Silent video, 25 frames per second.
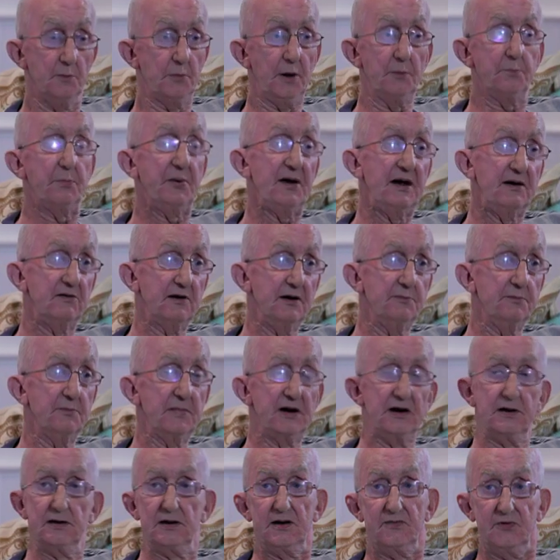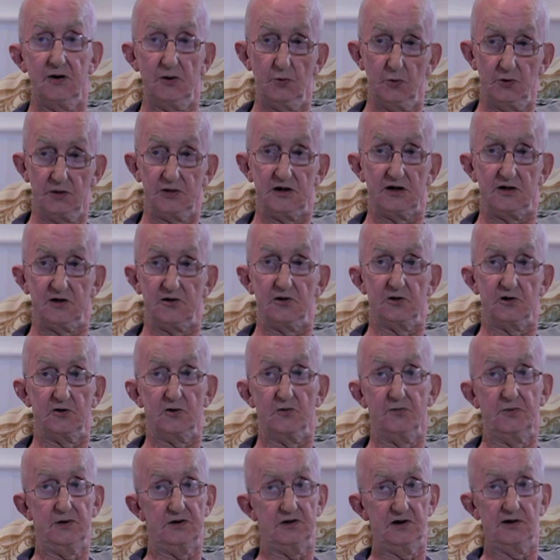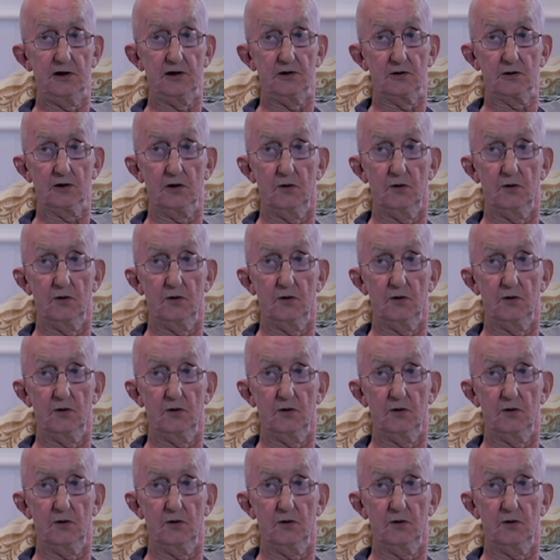But bear in mind, if you wanted to do a video